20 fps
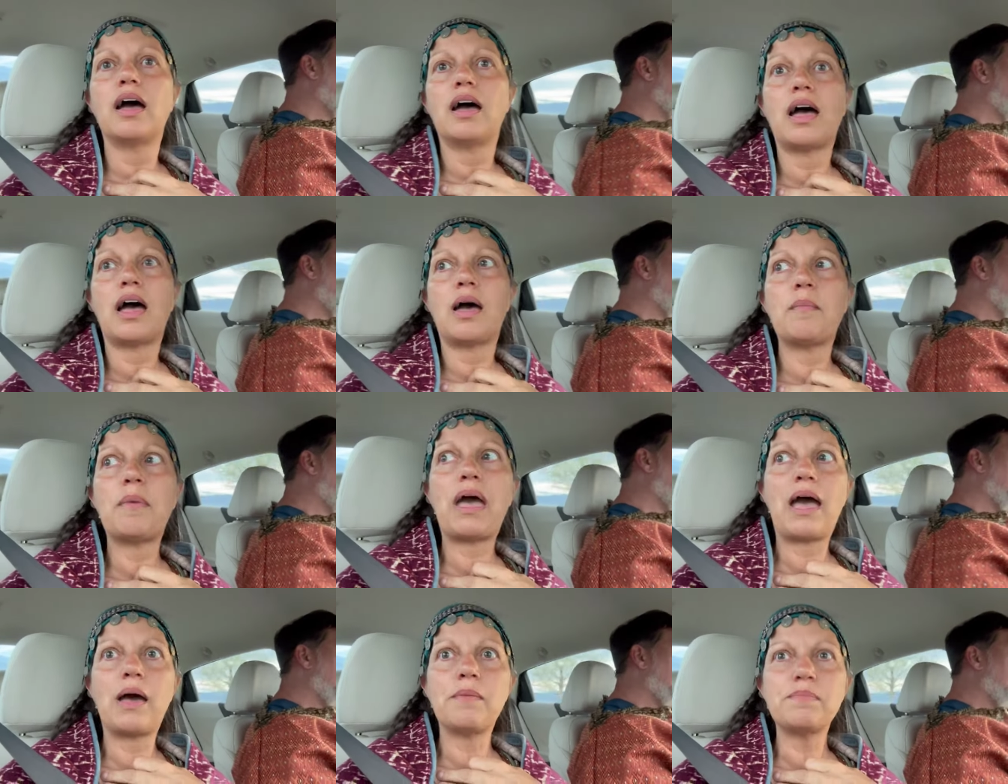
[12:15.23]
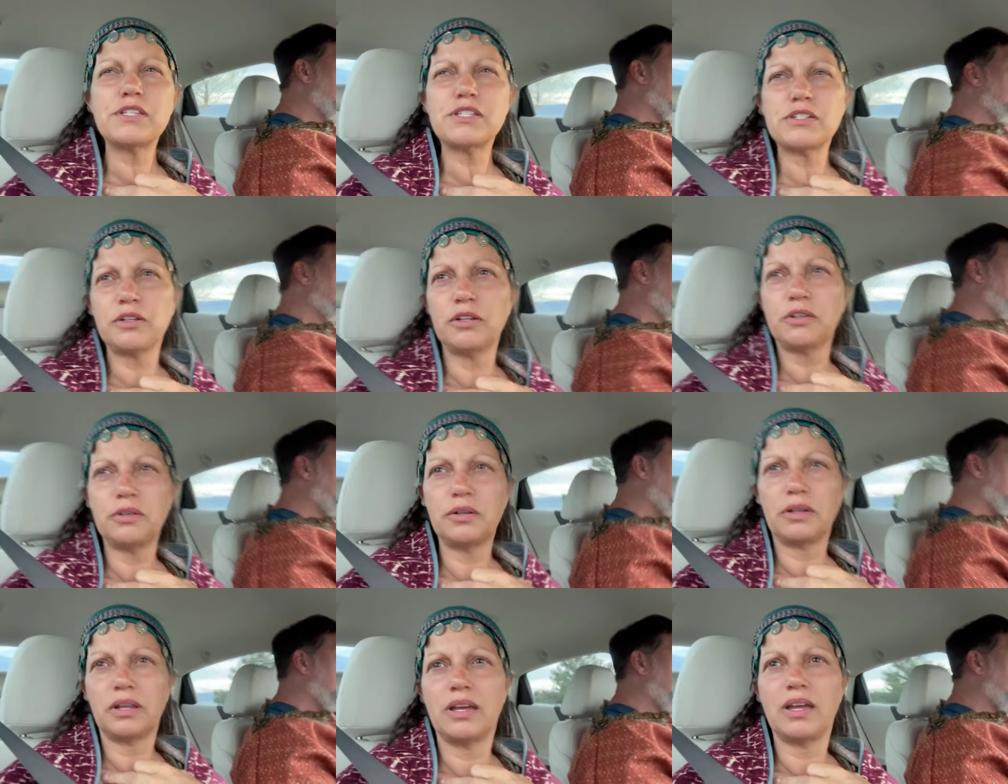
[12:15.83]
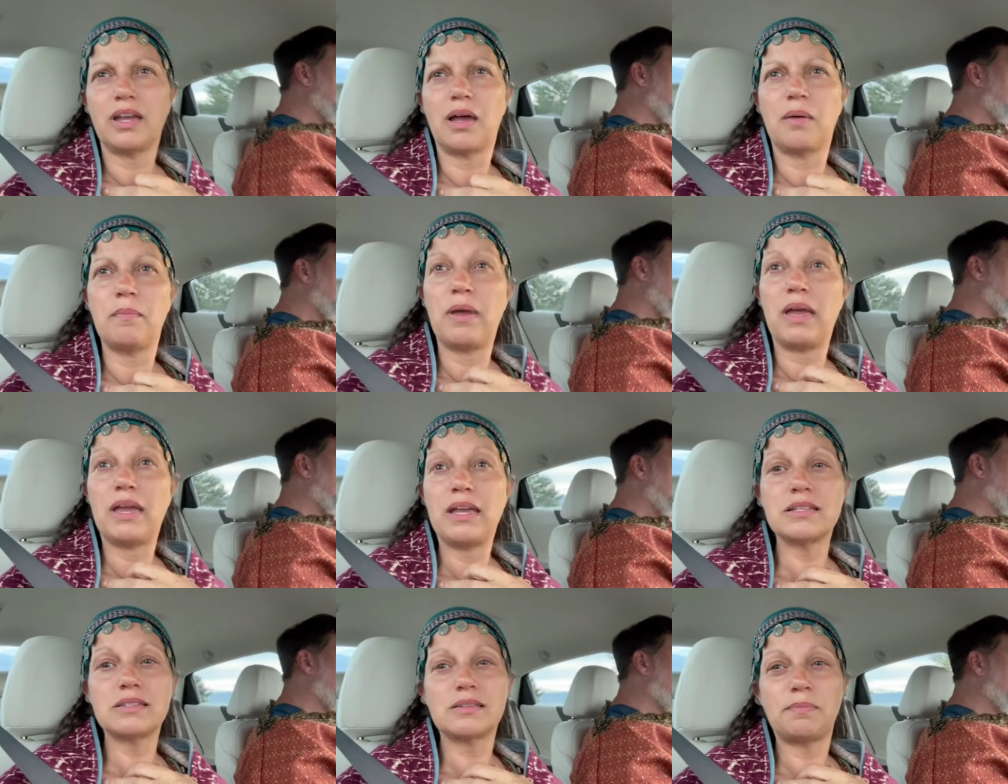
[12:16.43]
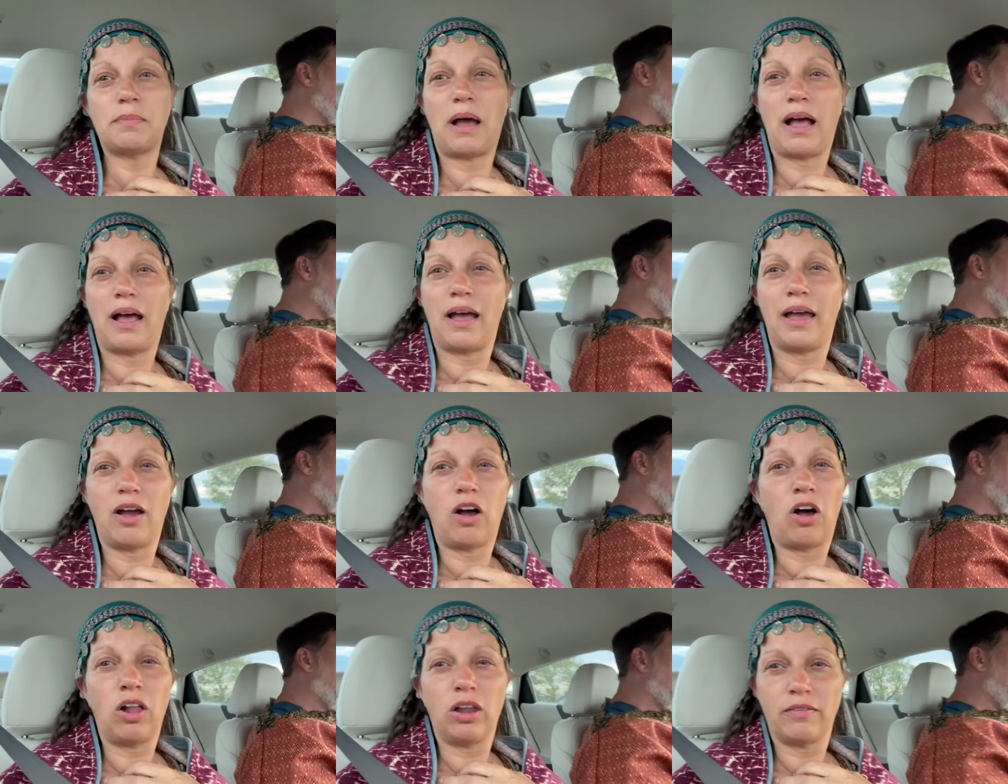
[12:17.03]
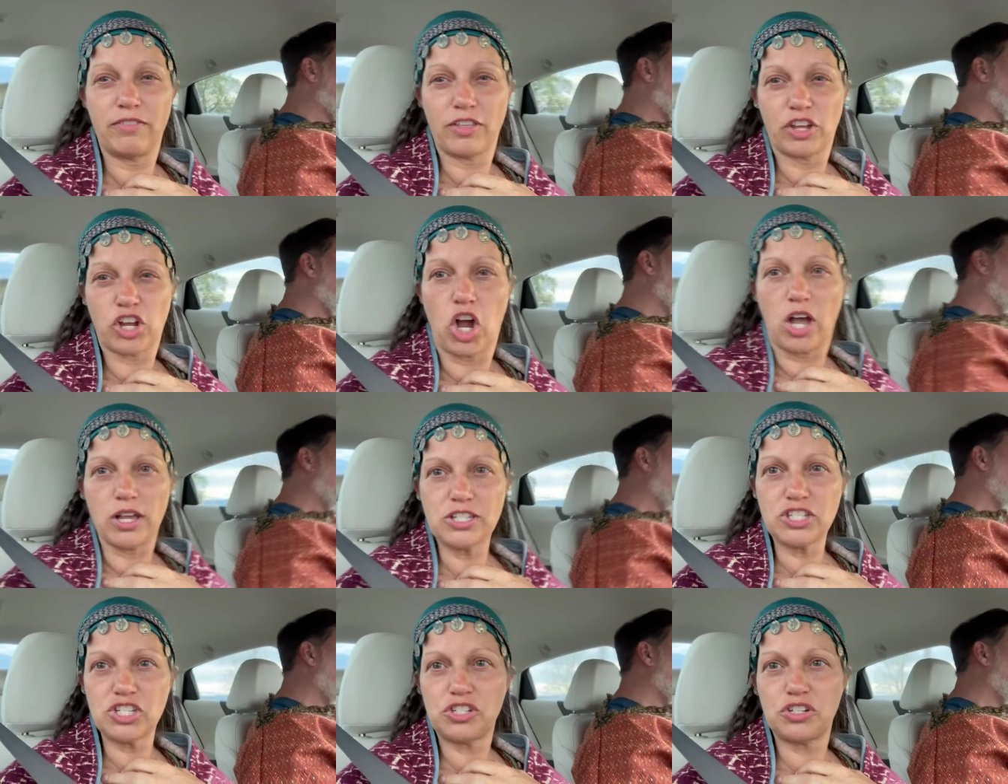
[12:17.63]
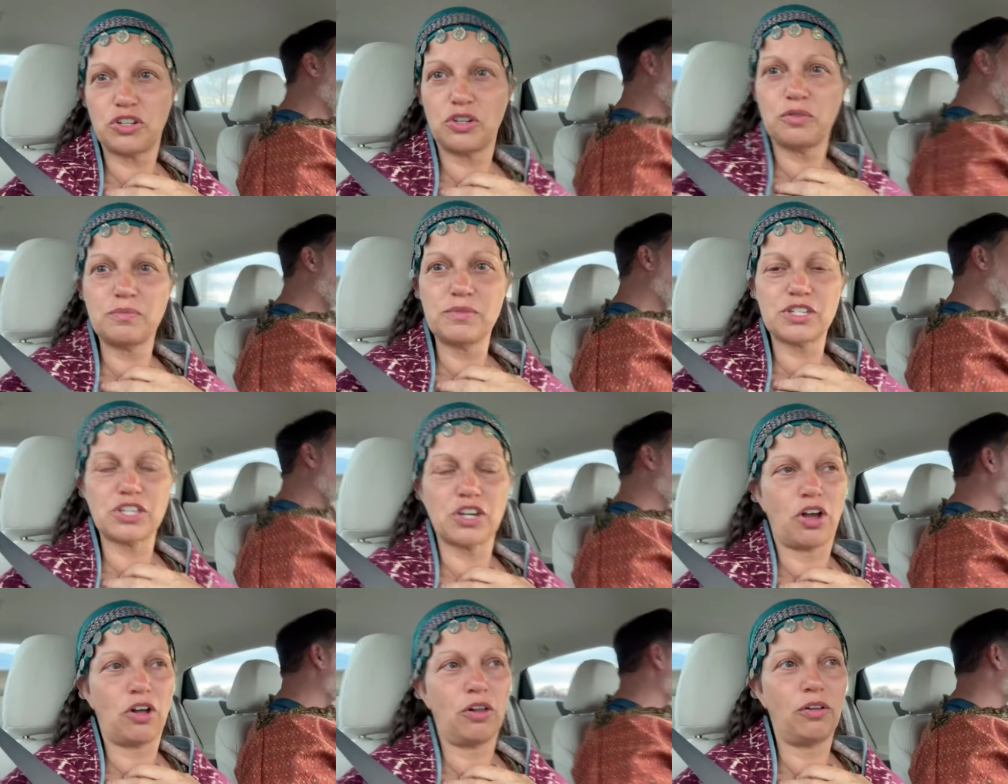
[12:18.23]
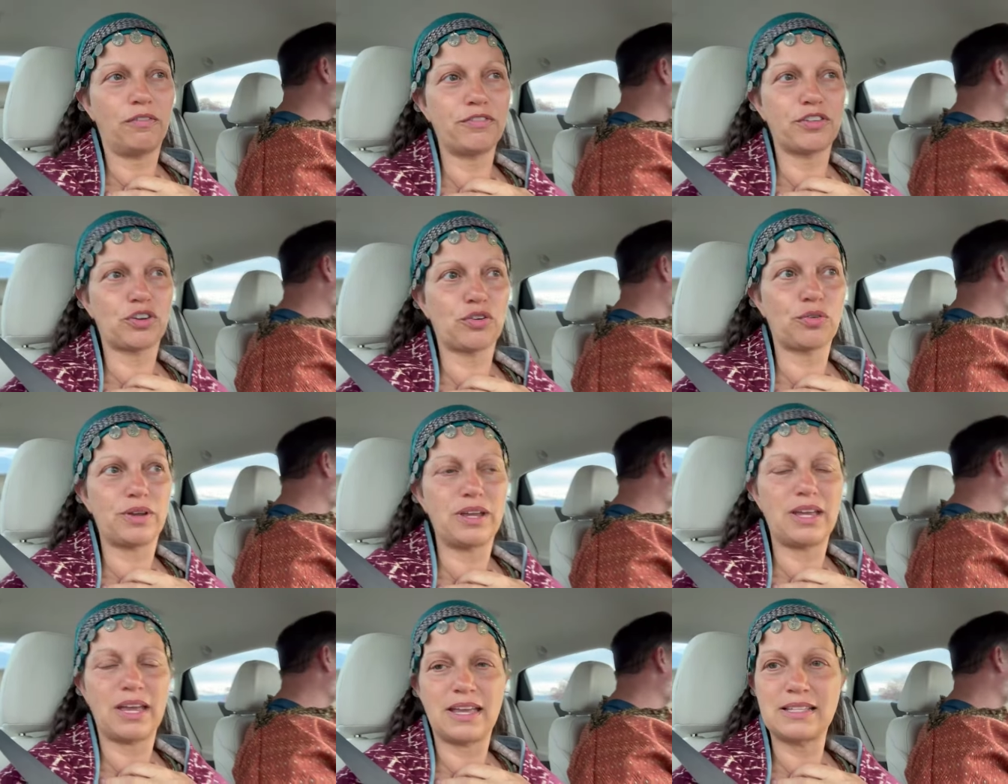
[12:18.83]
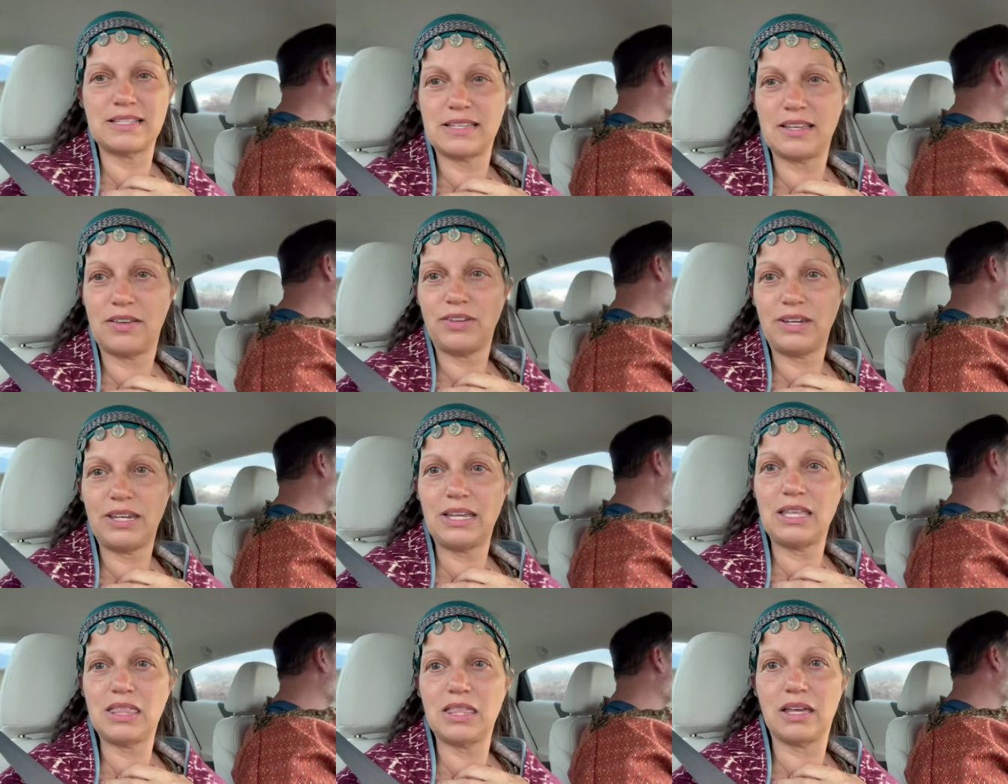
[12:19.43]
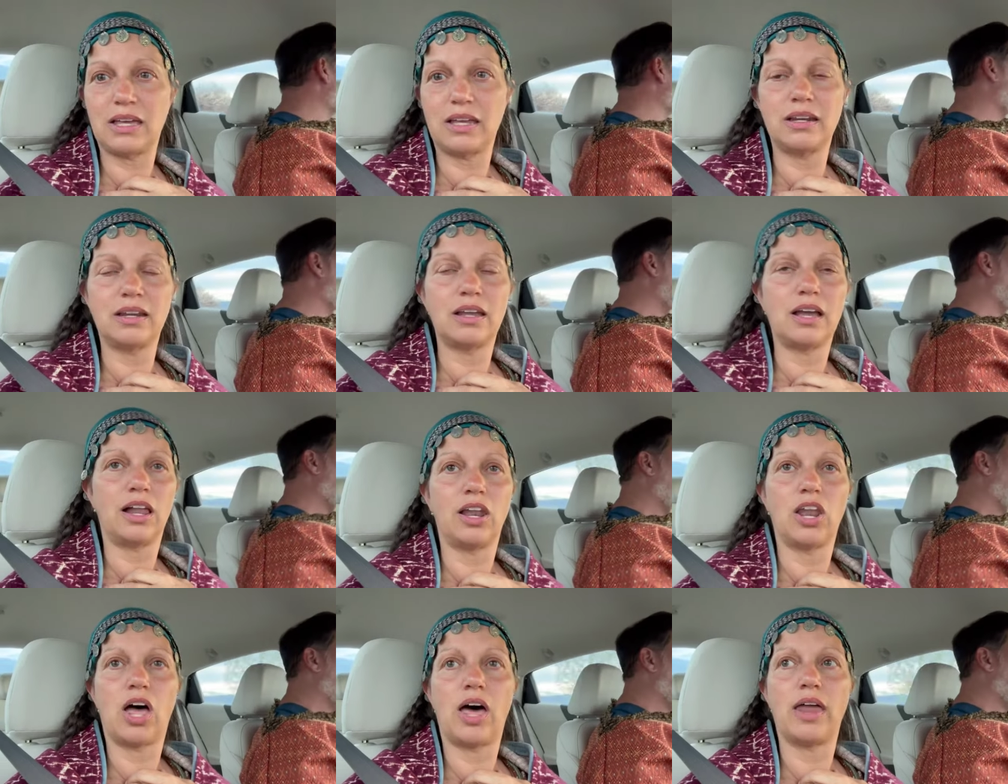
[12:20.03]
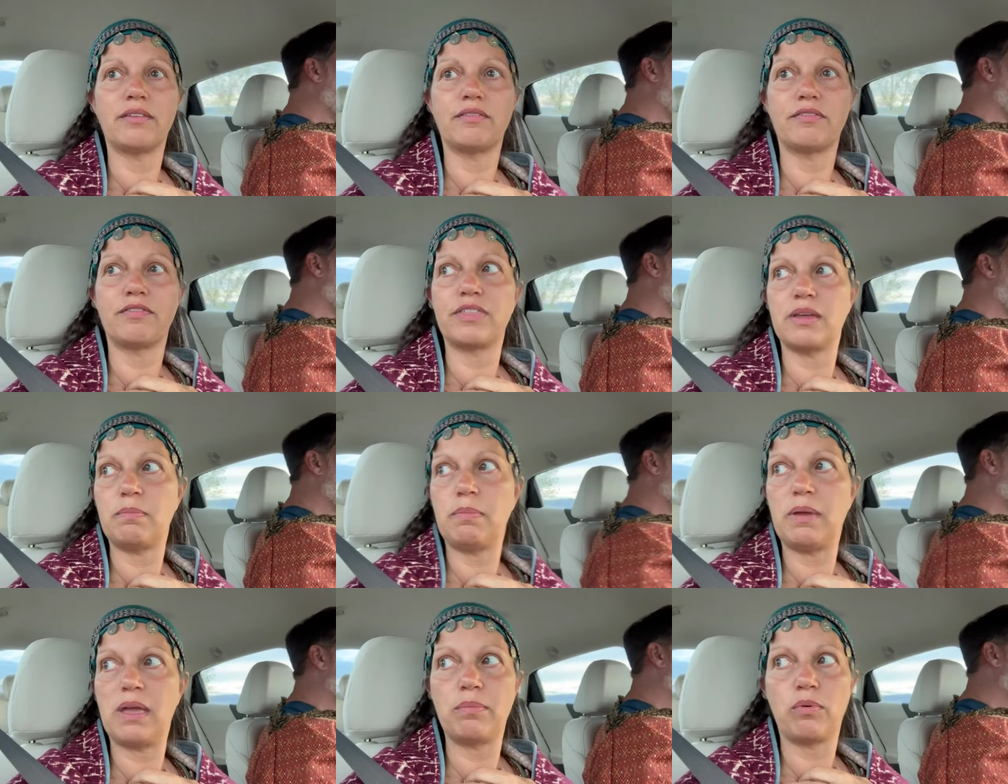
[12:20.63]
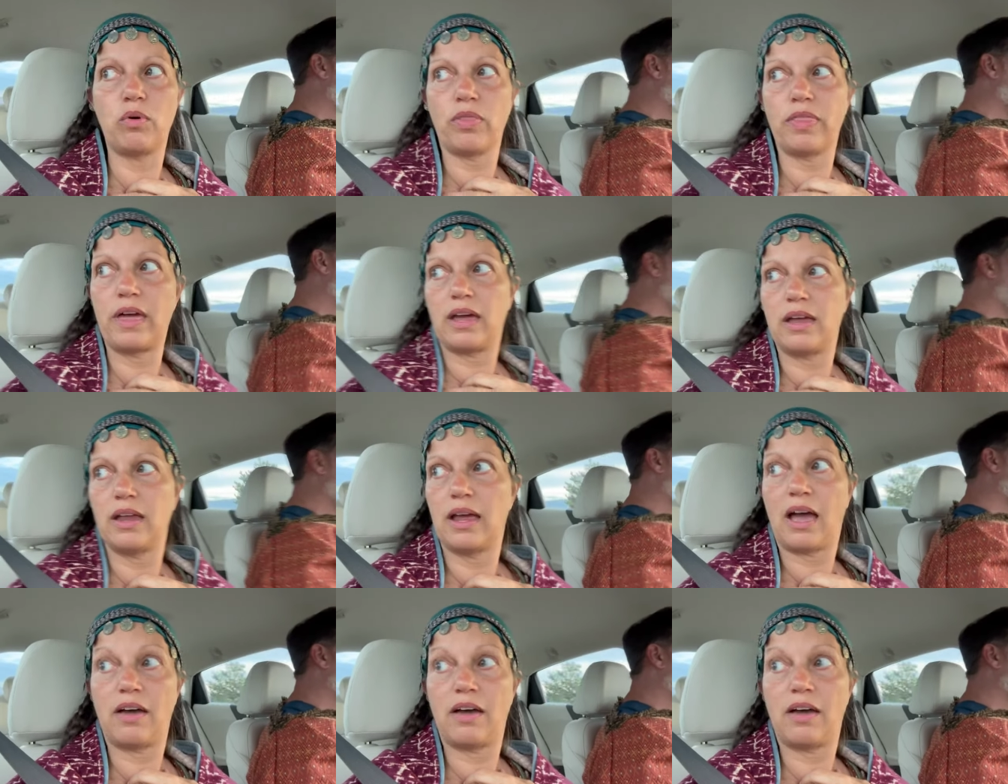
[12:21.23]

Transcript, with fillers: I'm absolutely amazed by all of the costumes and all of the creativity that a lot of the people that